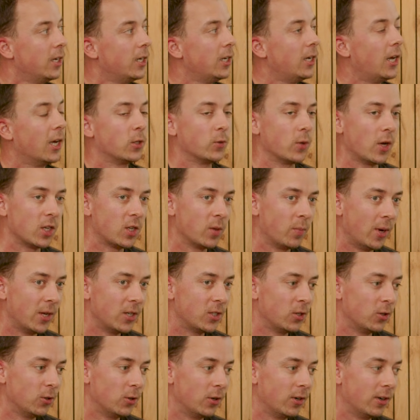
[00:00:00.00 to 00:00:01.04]
Yeah, so as I
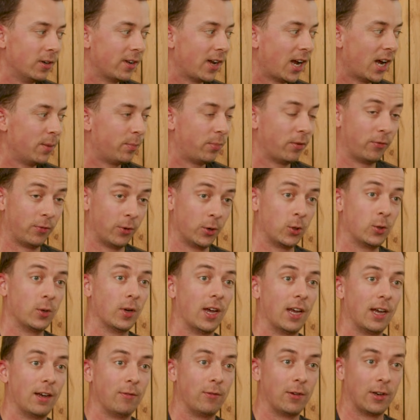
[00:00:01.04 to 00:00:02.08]
mentioned earlier, I prefer to
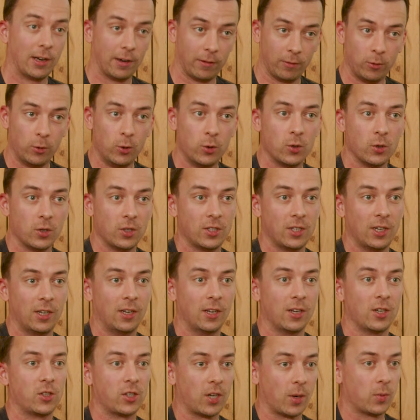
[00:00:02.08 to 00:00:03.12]
have a lot of nutrients in
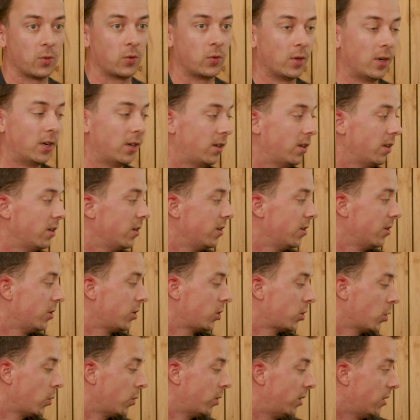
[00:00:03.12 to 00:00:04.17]
the substrate.
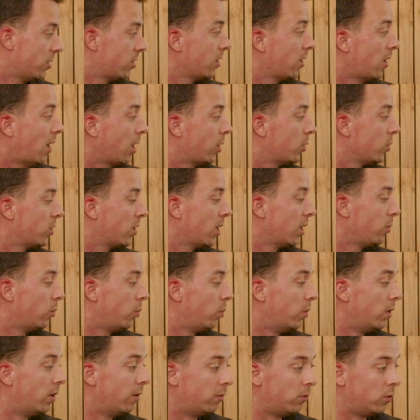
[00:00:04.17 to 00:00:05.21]
So in this aquascape,
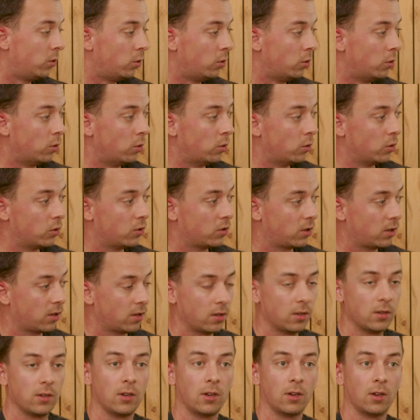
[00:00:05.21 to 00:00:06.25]
we've used
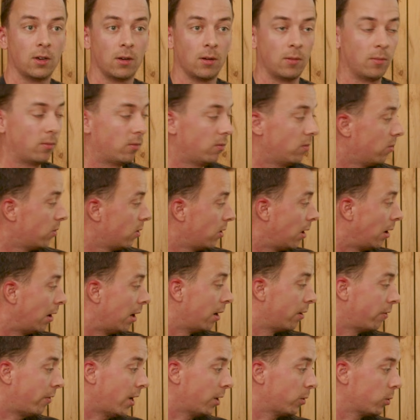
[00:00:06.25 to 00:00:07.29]
a
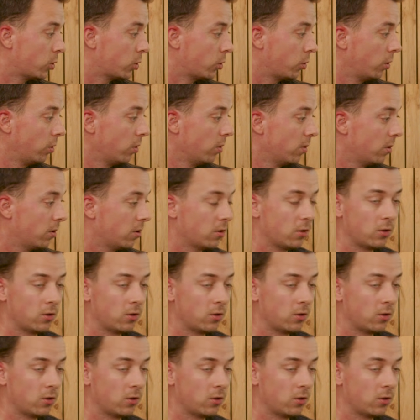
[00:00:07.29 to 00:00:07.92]
lot of aqua soil.